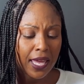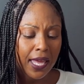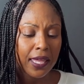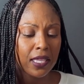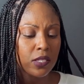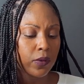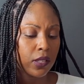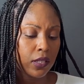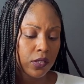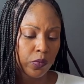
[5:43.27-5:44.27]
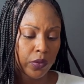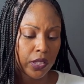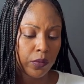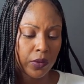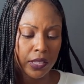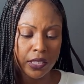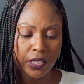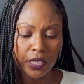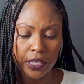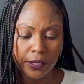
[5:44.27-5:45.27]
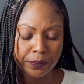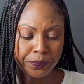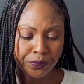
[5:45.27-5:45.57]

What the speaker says: And this one looked really, really good.